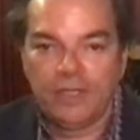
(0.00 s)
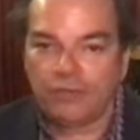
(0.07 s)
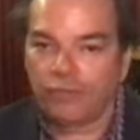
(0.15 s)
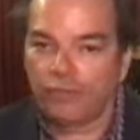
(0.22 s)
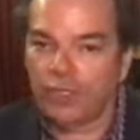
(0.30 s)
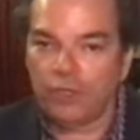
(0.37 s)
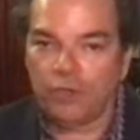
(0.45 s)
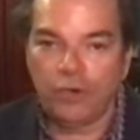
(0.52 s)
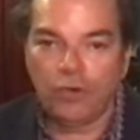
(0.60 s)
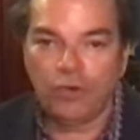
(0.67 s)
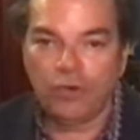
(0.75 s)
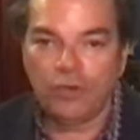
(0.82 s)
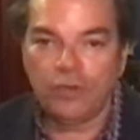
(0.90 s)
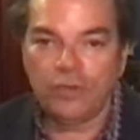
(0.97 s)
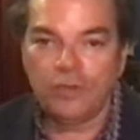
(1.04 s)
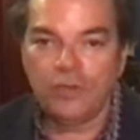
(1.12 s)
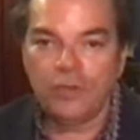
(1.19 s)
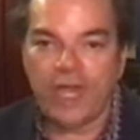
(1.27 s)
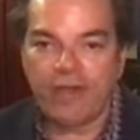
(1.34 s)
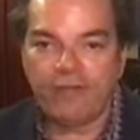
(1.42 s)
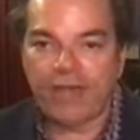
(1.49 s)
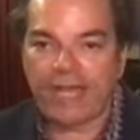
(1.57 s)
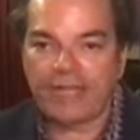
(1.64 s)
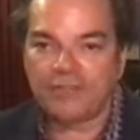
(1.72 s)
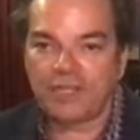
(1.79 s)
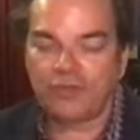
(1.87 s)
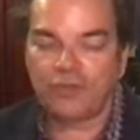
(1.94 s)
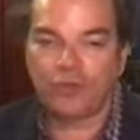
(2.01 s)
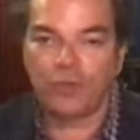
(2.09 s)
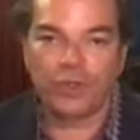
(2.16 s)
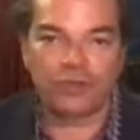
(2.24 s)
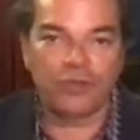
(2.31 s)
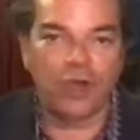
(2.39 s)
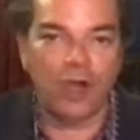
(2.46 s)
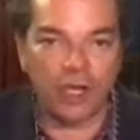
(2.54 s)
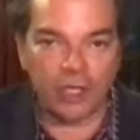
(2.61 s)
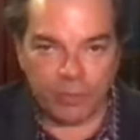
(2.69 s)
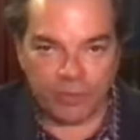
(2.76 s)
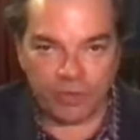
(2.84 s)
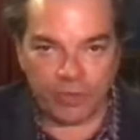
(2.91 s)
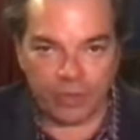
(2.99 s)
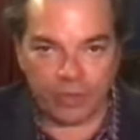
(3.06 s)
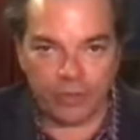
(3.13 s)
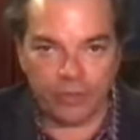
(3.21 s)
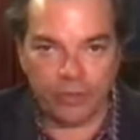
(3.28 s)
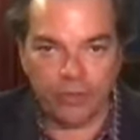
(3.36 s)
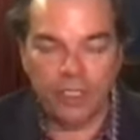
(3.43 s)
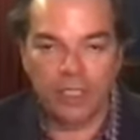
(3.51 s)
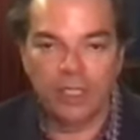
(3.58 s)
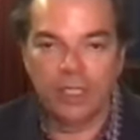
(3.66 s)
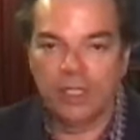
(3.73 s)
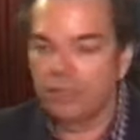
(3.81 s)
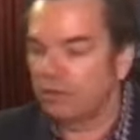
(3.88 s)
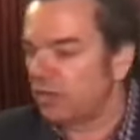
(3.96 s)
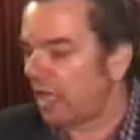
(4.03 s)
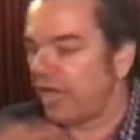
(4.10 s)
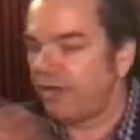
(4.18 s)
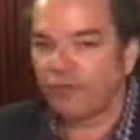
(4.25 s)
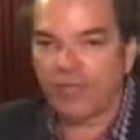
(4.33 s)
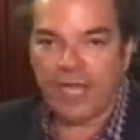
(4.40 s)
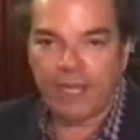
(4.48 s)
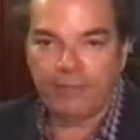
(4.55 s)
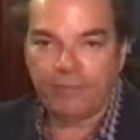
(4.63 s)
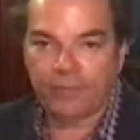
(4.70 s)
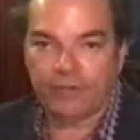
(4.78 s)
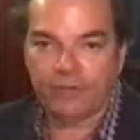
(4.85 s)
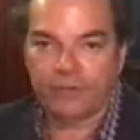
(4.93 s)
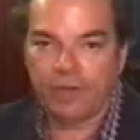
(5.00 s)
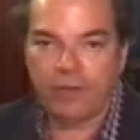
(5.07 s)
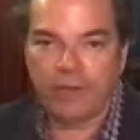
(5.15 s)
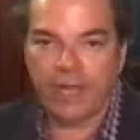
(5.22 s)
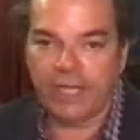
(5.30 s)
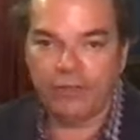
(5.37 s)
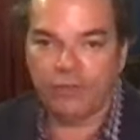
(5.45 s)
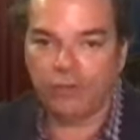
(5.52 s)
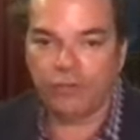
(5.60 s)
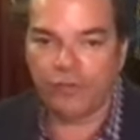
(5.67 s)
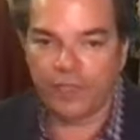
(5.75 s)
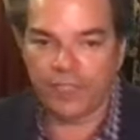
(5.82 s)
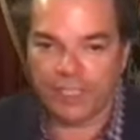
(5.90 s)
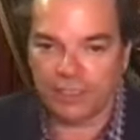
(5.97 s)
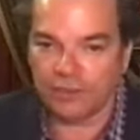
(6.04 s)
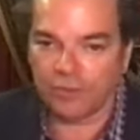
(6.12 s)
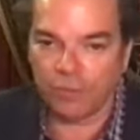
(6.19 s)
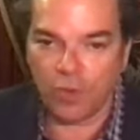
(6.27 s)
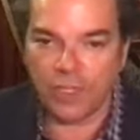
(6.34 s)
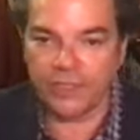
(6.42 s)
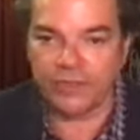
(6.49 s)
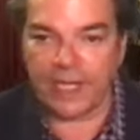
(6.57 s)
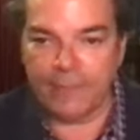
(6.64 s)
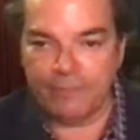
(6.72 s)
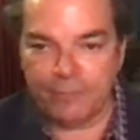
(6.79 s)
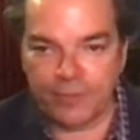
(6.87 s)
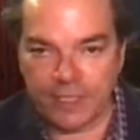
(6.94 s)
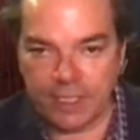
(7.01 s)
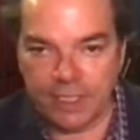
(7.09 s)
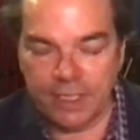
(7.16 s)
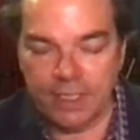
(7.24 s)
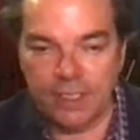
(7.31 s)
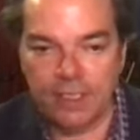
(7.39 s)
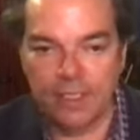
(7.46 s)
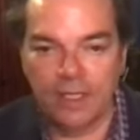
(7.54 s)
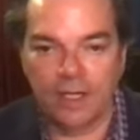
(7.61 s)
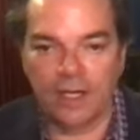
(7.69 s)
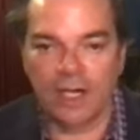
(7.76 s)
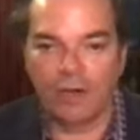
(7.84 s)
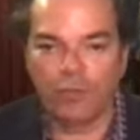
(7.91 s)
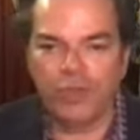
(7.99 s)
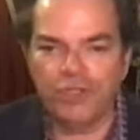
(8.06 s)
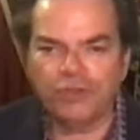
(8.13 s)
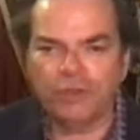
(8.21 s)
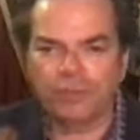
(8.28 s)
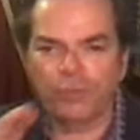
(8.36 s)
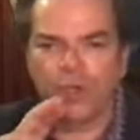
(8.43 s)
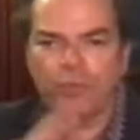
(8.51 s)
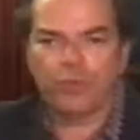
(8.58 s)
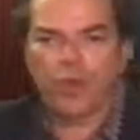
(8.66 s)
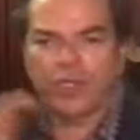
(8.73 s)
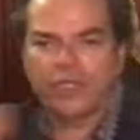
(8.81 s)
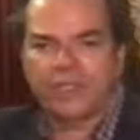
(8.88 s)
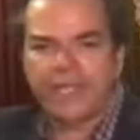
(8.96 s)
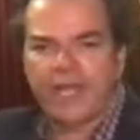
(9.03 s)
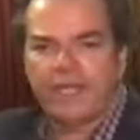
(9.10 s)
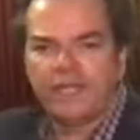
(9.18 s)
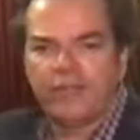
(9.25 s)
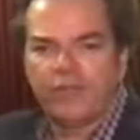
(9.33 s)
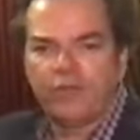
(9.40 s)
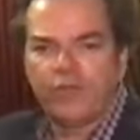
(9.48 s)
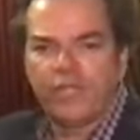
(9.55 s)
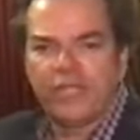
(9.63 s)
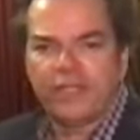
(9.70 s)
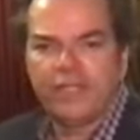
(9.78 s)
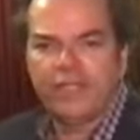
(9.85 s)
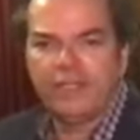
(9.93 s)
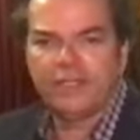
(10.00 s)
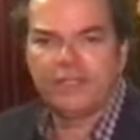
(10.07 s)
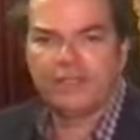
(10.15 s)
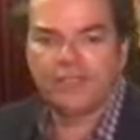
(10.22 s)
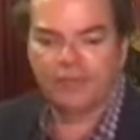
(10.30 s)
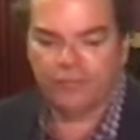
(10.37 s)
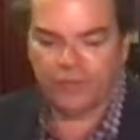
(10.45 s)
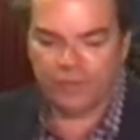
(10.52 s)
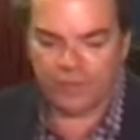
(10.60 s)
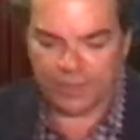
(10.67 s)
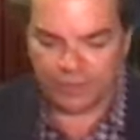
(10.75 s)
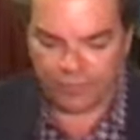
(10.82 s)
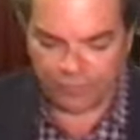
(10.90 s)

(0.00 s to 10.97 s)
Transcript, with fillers: It's really cool. You have access to a ton of material, lifetime. There's no annual fee. It's a one-time fee. Uh, we used to, we broke it down in weekly, if you if